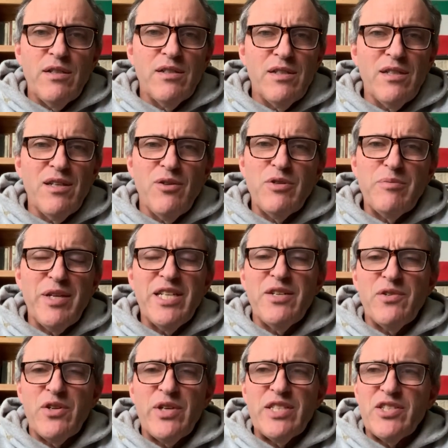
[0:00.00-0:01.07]
Now, we might have
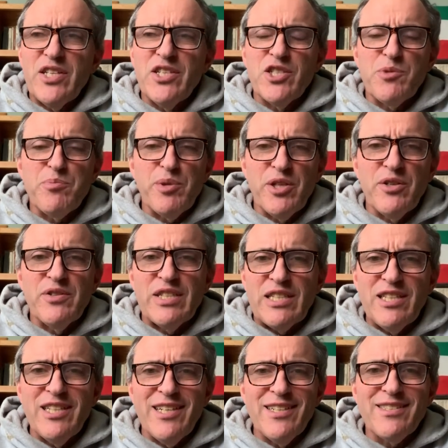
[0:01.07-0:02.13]
a great tennis player in the
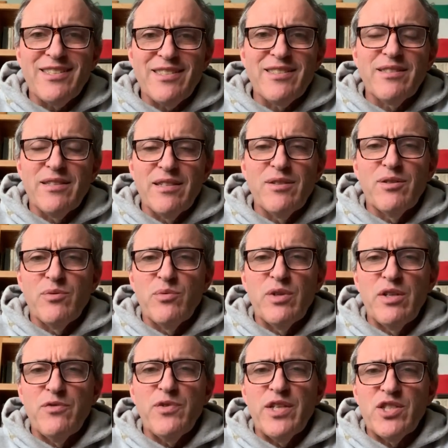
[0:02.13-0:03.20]
class, and
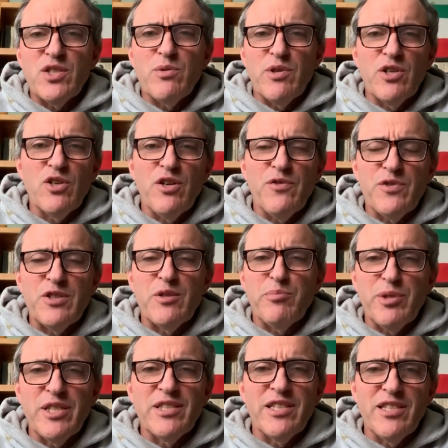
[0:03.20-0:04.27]
if I squared off with you to
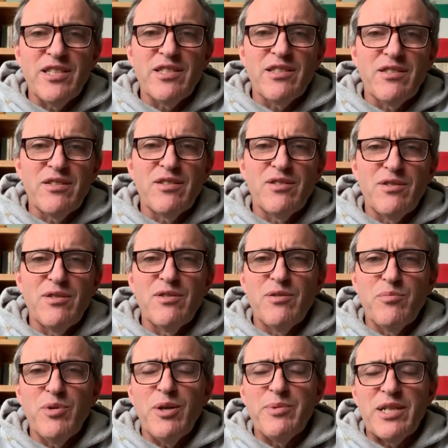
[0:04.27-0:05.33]
play tennis, you'd
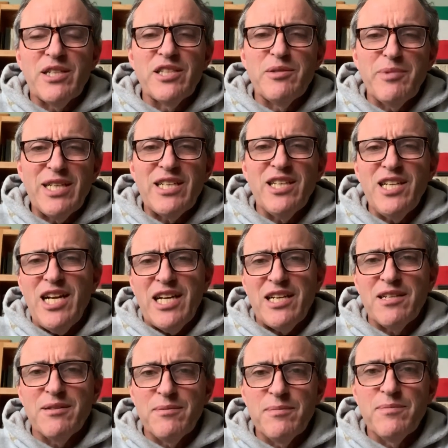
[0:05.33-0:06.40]
probably clean my clock.
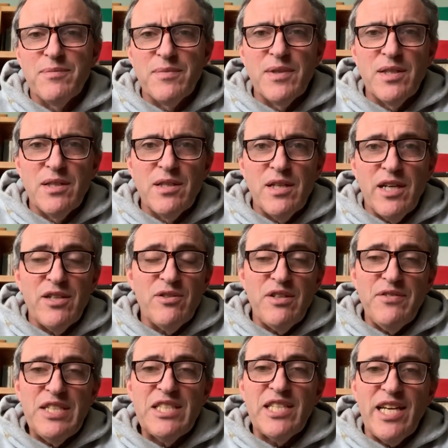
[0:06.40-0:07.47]
I don't have
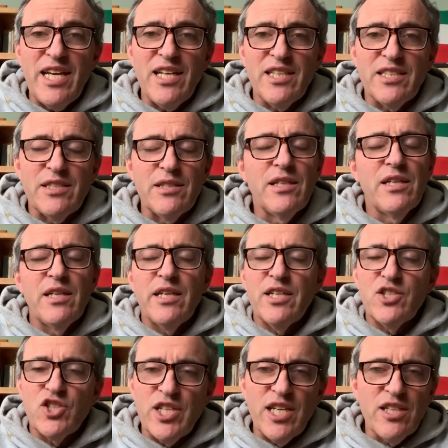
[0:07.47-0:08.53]
any talent, and
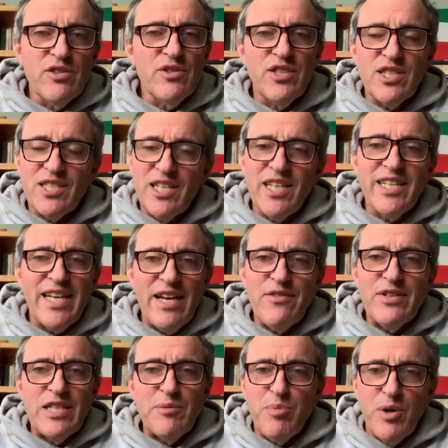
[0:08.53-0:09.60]
Chandler does not have
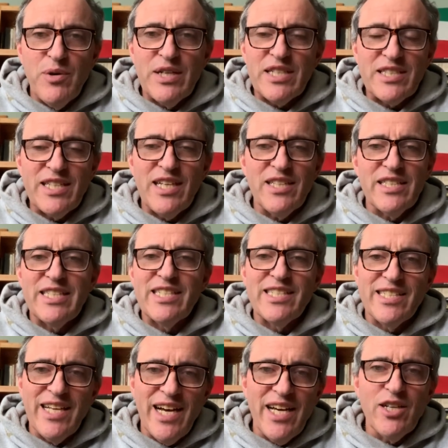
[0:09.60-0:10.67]
any poetic talent. He's
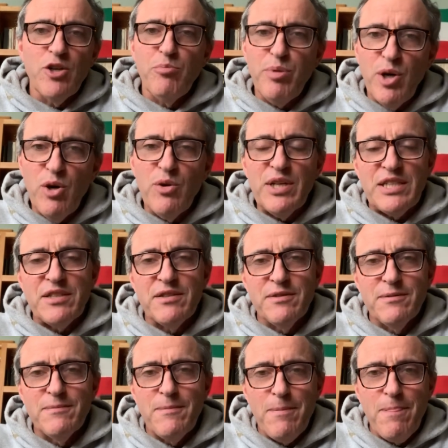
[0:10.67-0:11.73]
not a poet.
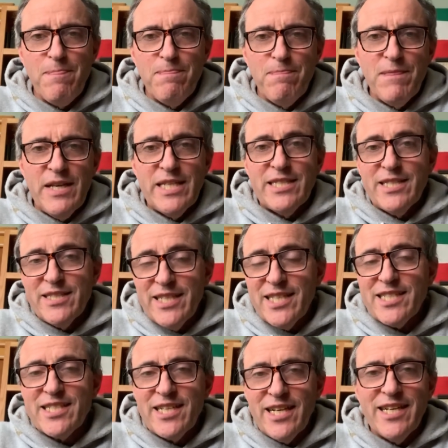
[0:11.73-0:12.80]
He's a
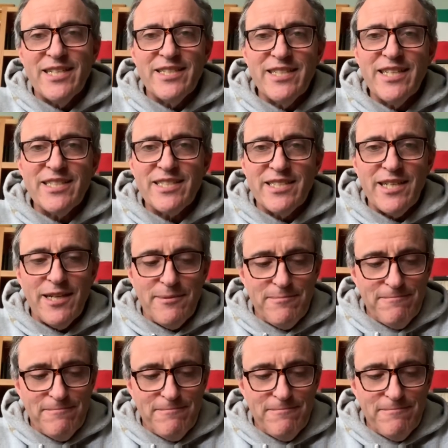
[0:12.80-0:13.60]
desk guy at a desk job.